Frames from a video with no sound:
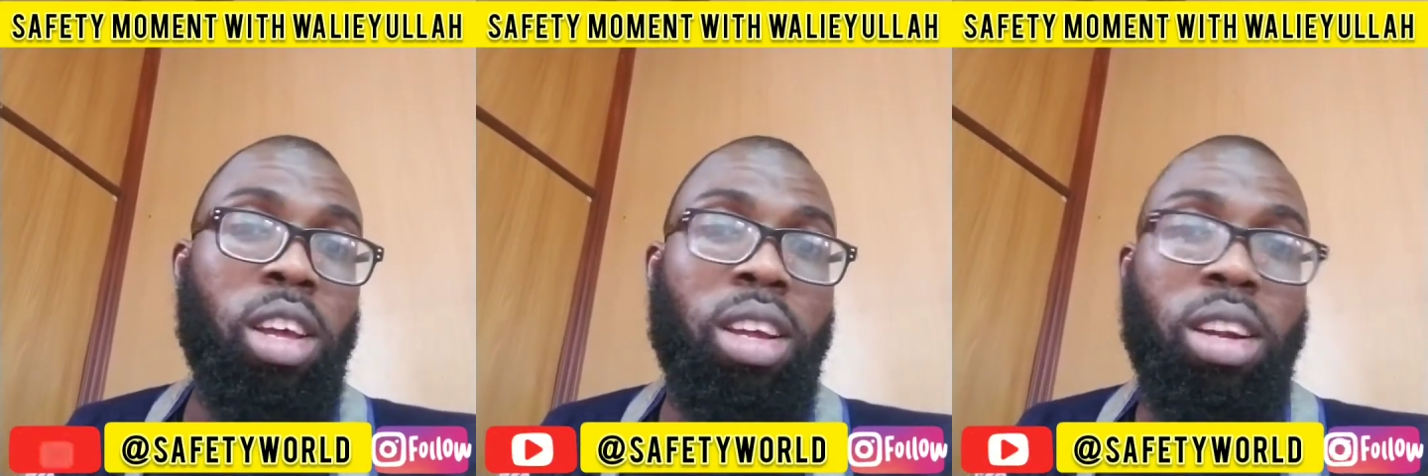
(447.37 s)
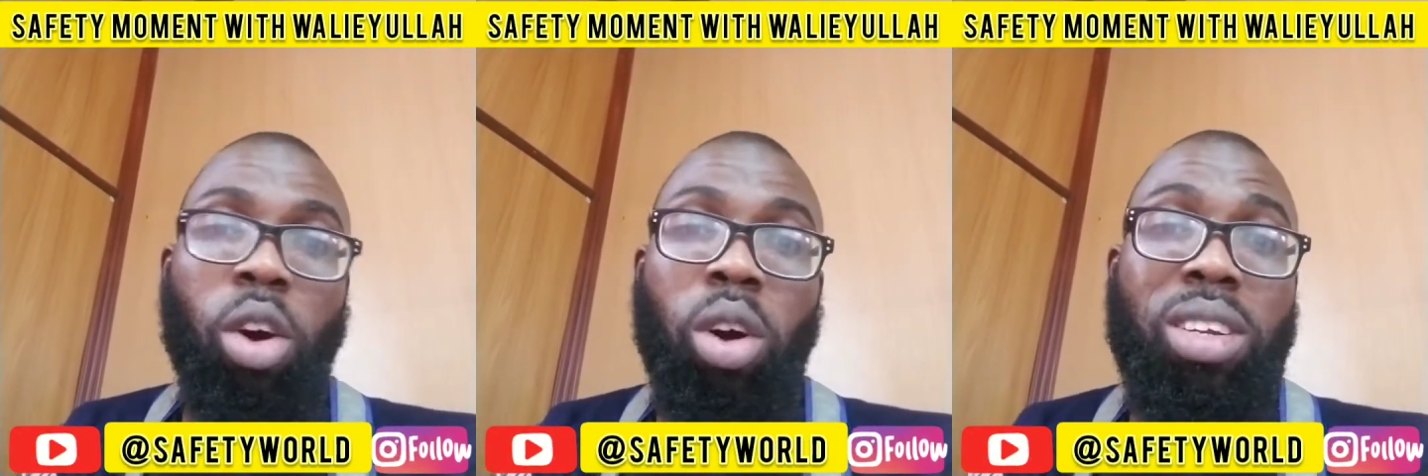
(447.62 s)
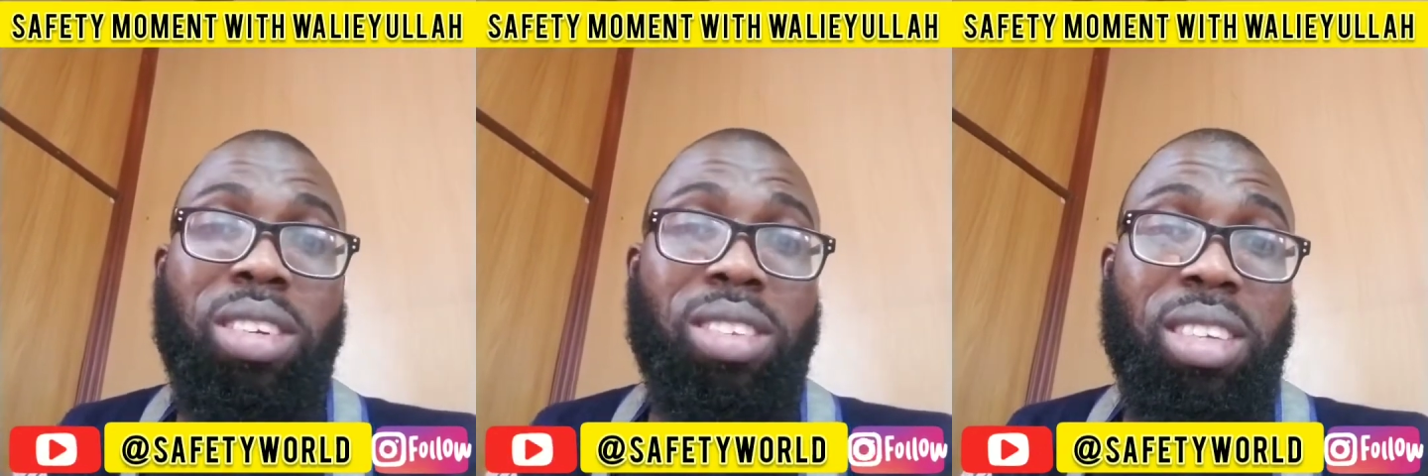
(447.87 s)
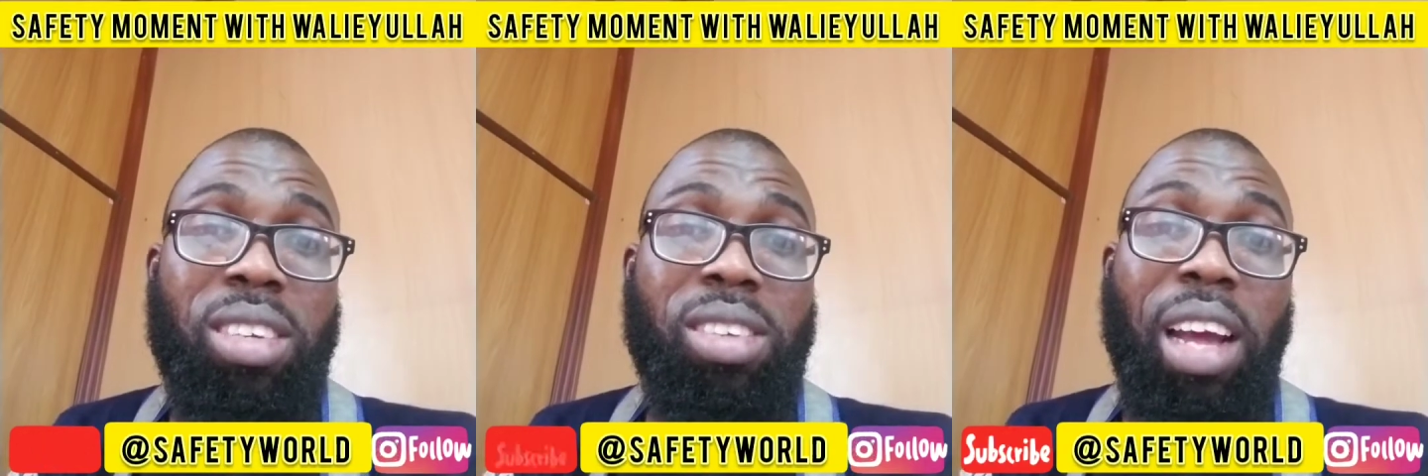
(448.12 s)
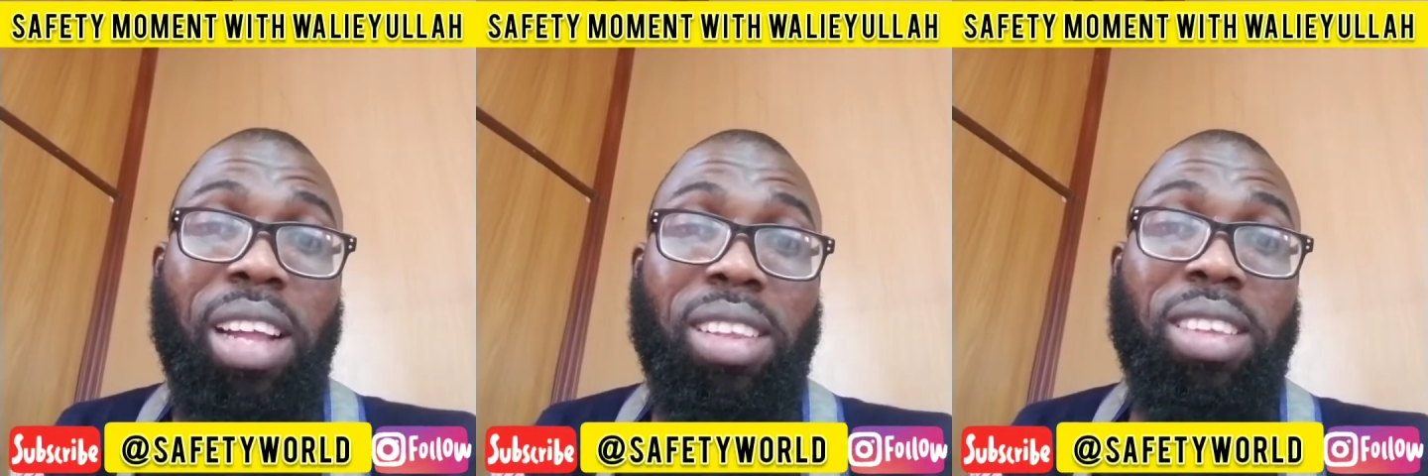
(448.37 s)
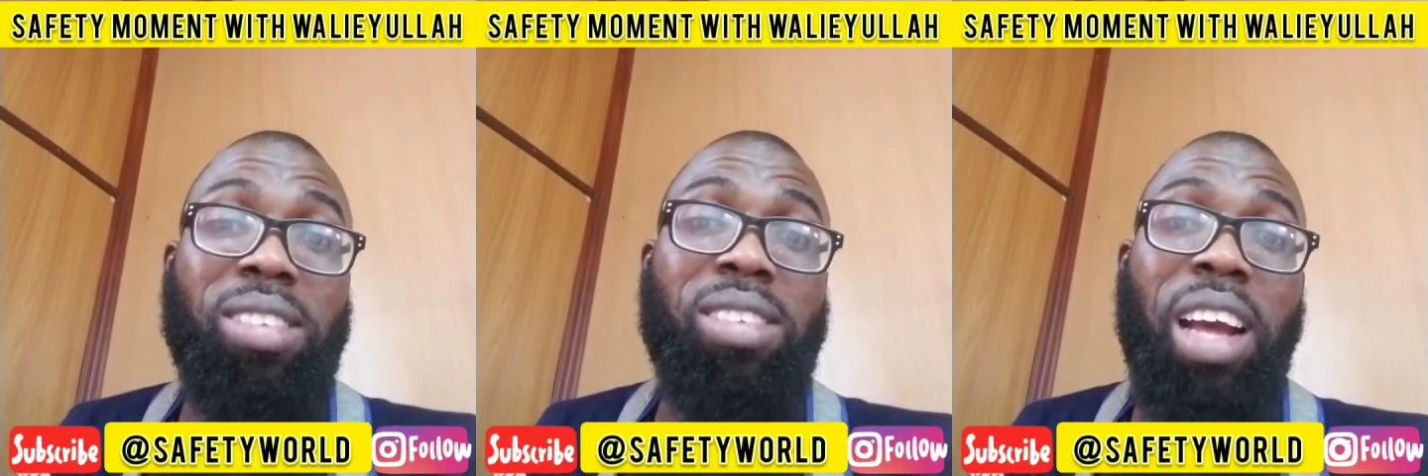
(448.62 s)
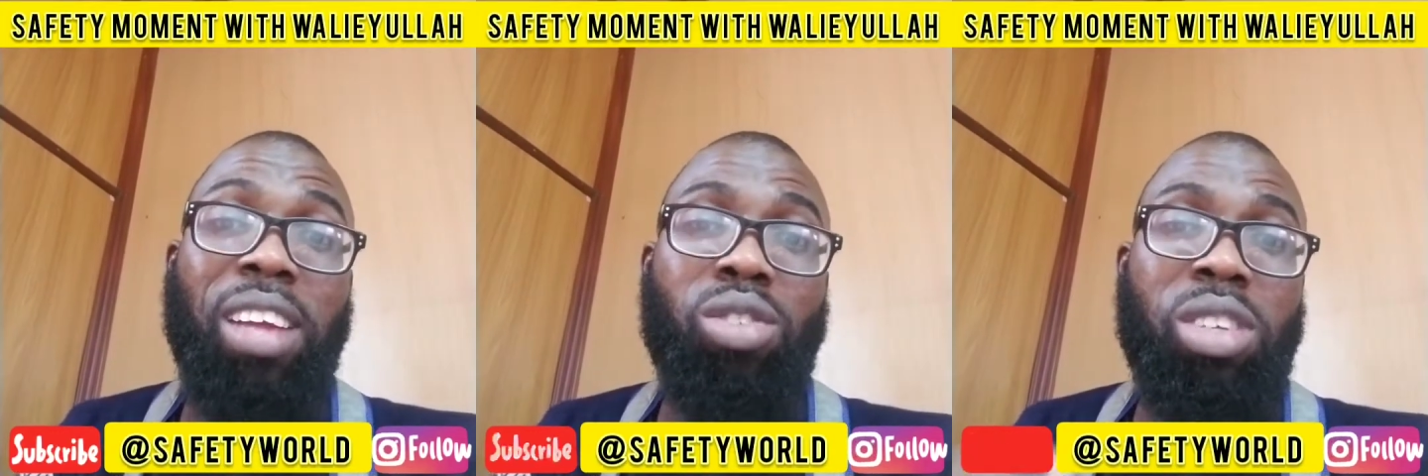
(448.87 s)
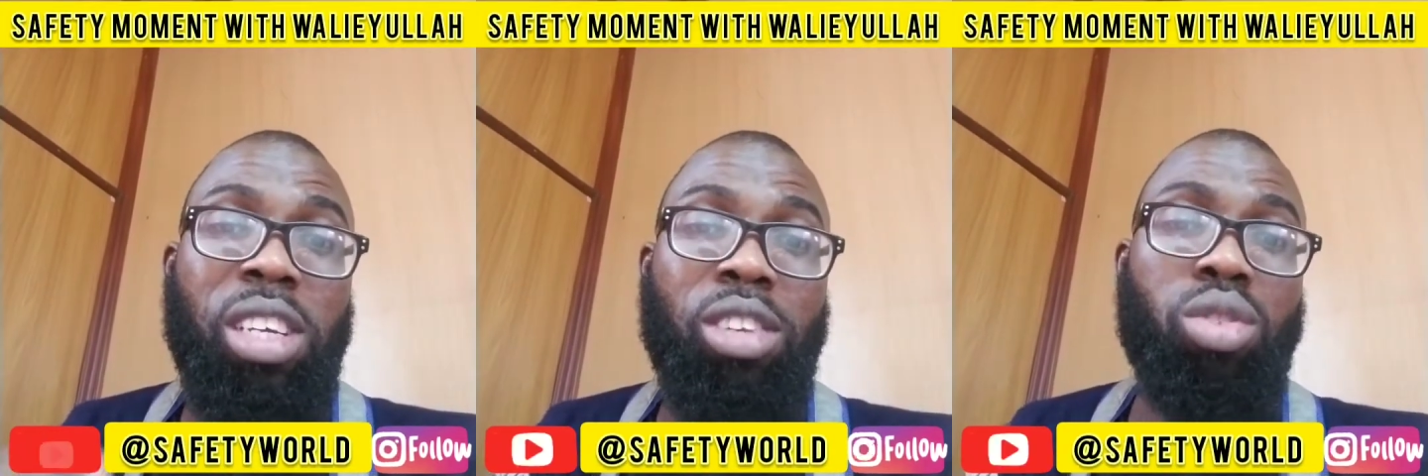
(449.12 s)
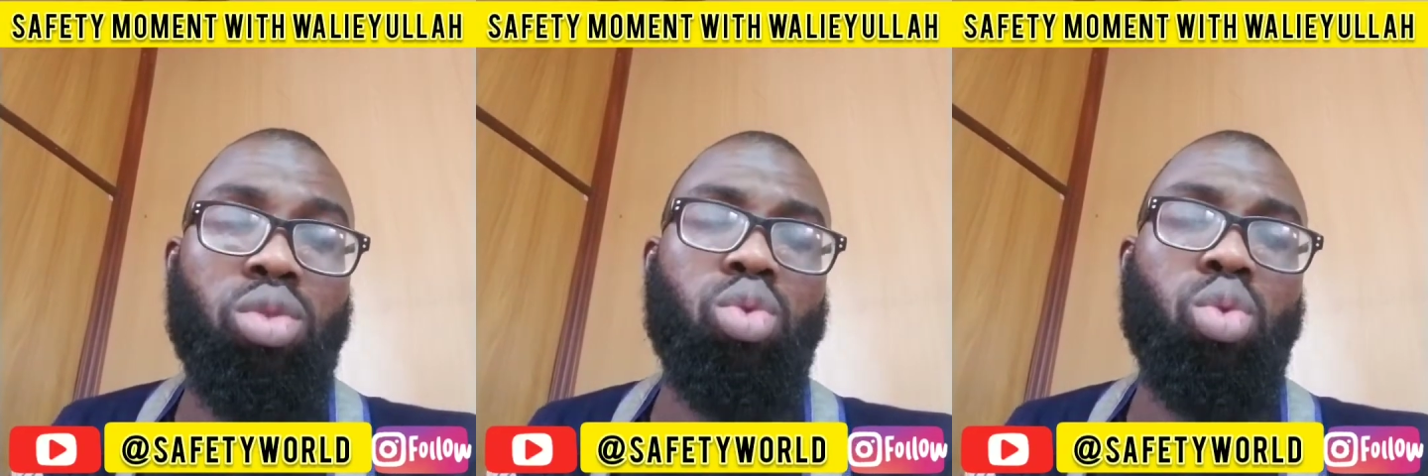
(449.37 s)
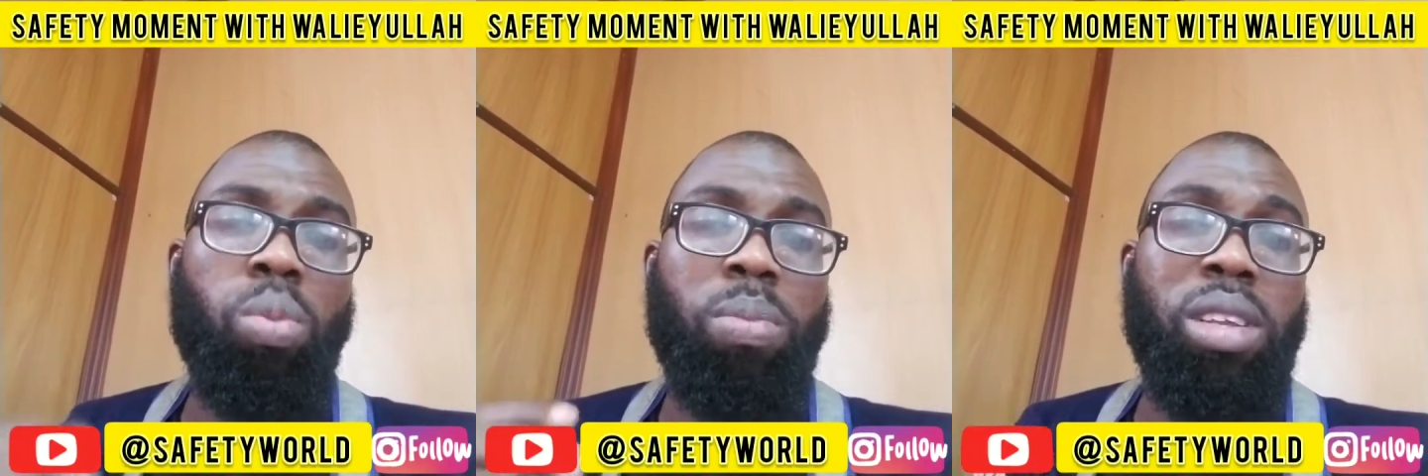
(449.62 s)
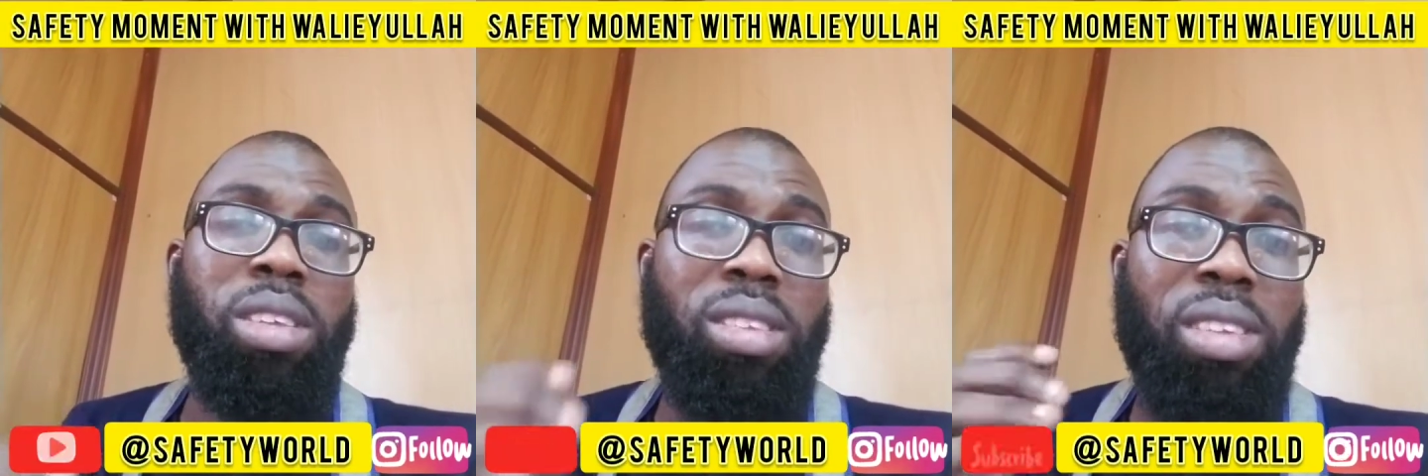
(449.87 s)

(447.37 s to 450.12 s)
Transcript: All these things are things that need to be